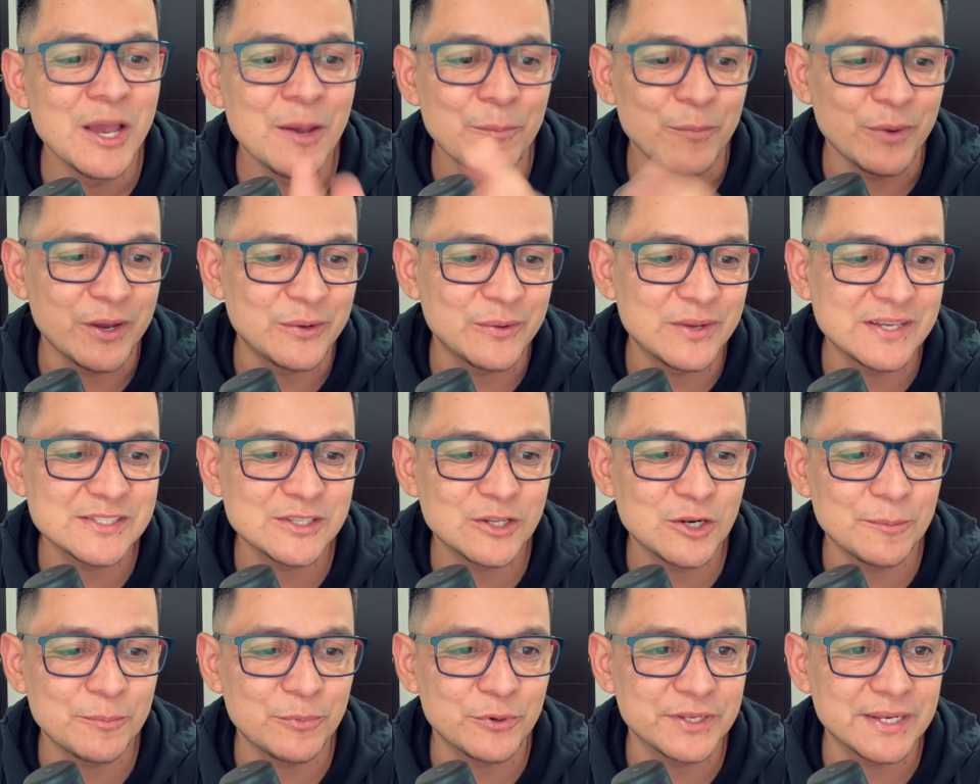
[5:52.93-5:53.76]

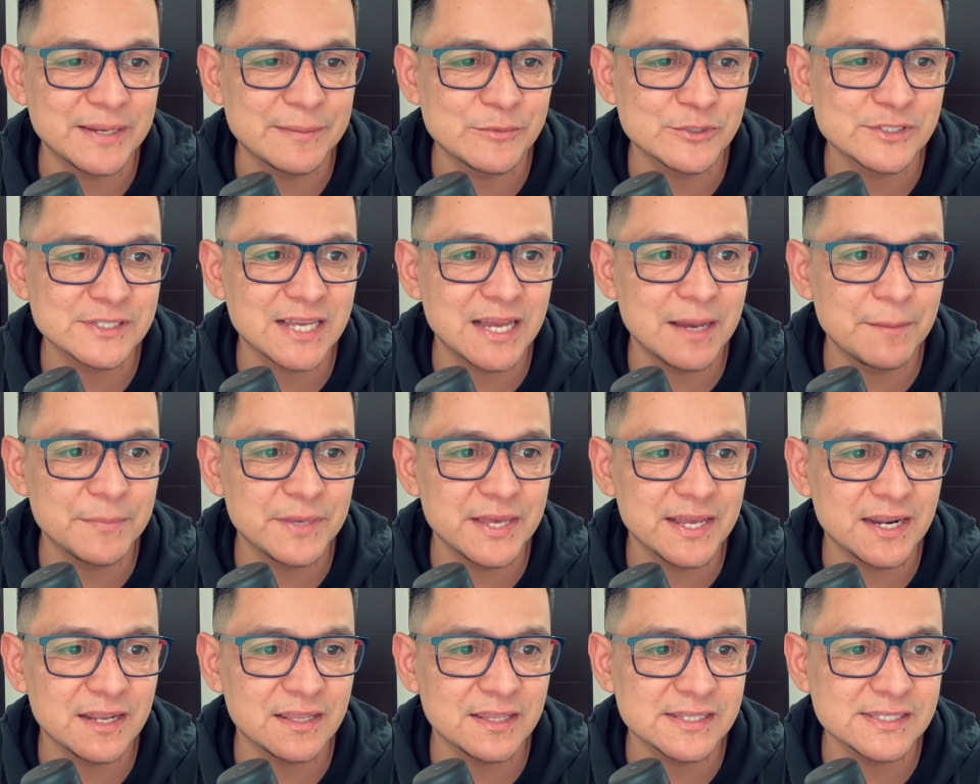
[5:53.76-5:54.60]
Well, we could
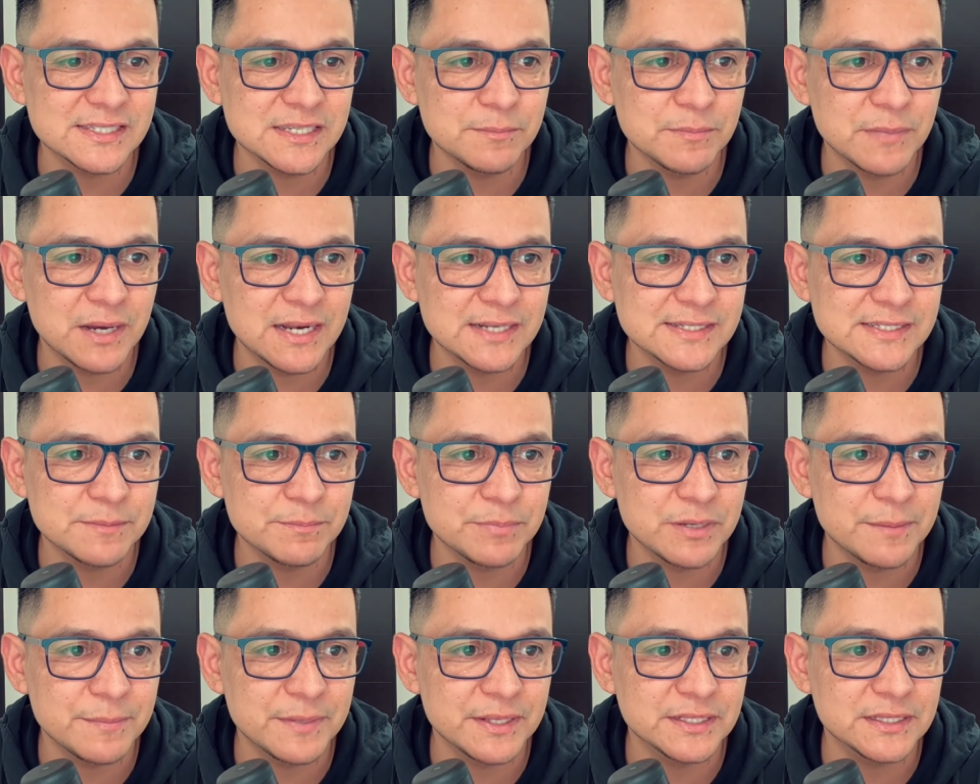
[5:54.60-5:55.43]
change this to
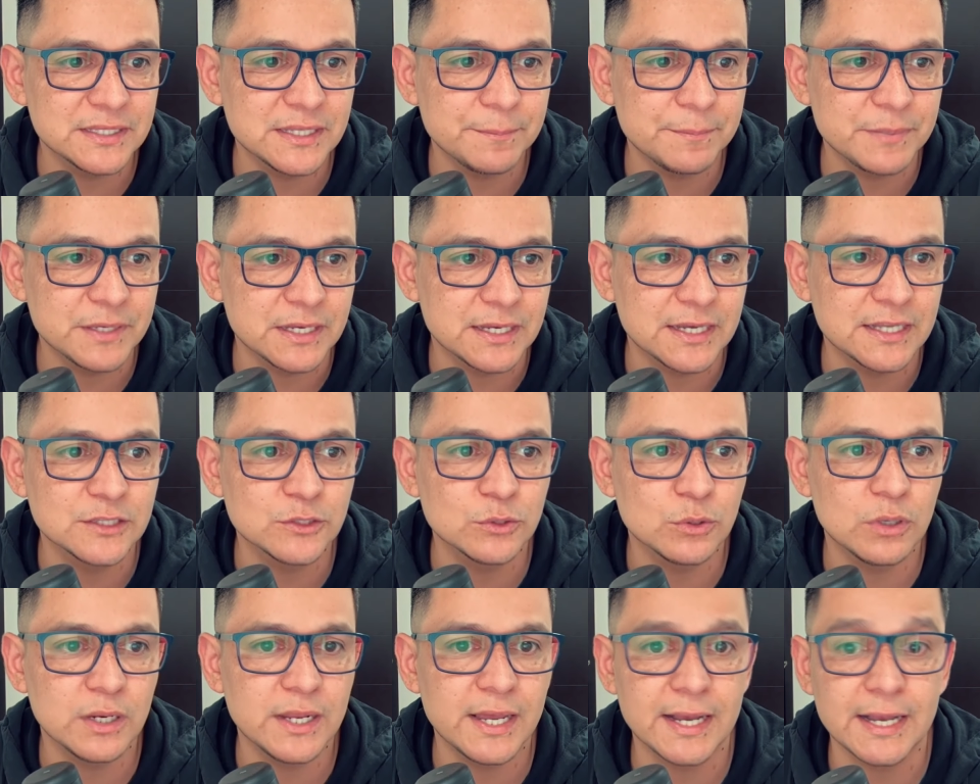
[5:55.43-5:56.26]
decimal just by
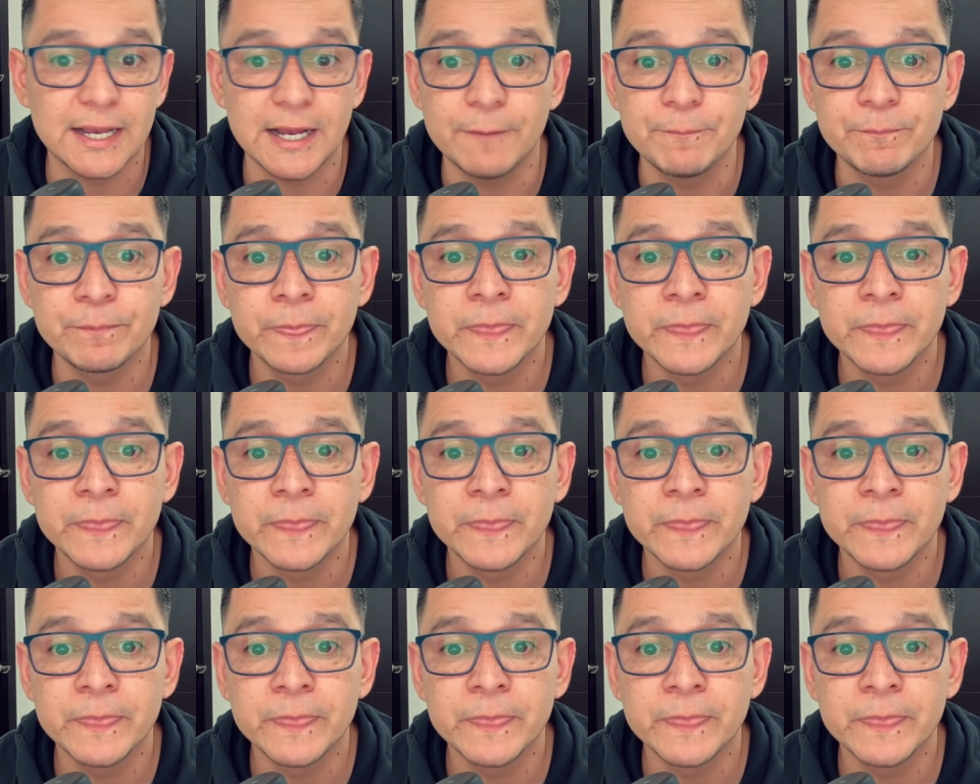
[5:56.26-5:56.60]
clicking here.